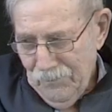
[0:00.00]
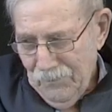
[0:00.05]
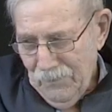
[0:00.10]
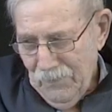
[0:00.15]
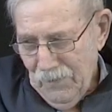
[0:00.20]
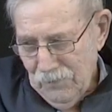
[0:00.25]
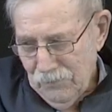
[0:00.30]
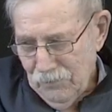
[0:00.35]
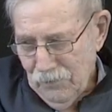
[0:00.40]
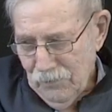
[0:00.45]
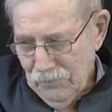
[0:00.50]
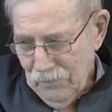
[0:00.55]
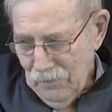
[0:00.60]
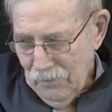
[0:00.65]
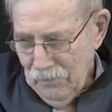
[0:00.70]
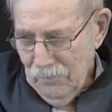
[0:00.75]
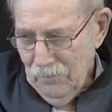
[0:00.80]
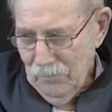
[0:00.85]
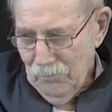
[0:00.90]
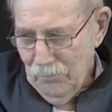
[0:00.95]
This is
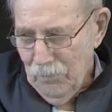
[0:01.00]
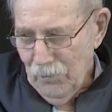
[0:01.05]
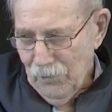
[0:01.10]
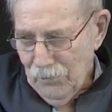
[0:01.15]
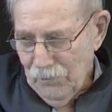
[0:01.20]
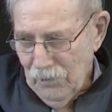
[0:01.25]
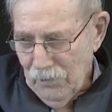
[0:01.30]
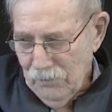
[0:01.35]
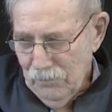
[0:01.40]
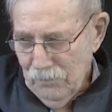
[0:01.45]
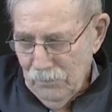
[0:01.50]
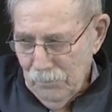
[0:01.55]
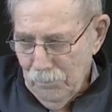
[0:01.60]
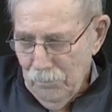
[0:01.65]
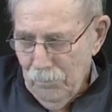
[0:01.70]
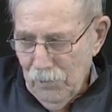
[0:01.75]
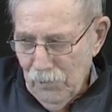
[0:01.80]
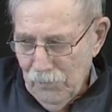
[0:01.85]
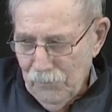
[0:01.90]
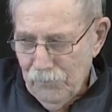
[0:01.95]
a birdhouse
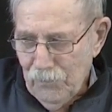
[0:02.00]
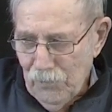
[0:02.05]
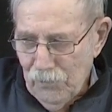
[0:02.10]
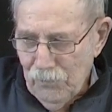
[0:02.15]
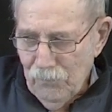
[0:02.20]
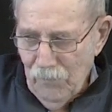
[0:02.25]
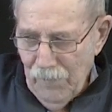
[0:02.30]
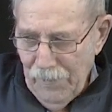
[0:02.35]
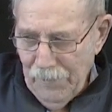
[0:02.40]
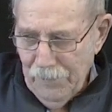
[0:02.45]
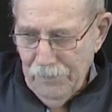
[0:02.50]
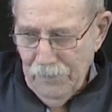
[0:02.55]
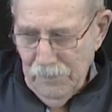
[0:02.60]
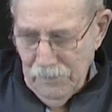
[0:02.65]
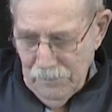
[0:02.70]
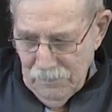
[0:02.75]
built for a wren.